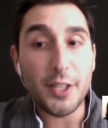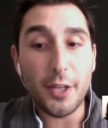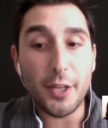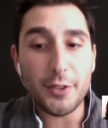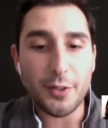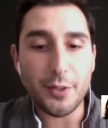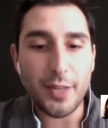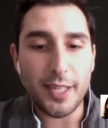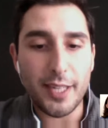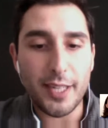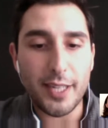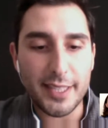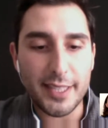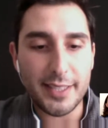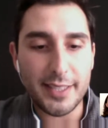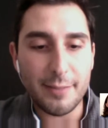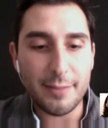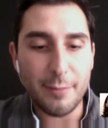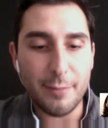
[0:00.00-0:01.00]
so
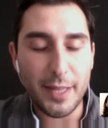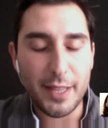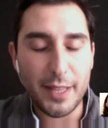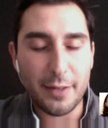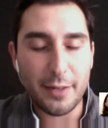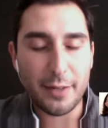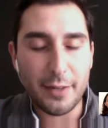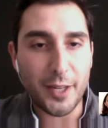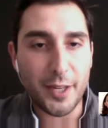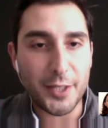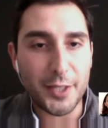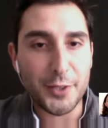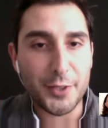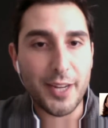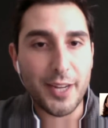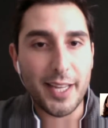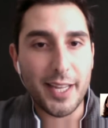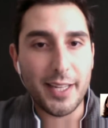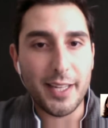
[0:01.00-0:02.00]
I went there for
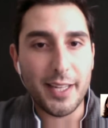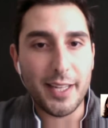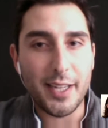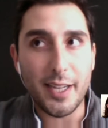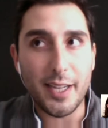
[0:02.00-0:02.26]
undergrad.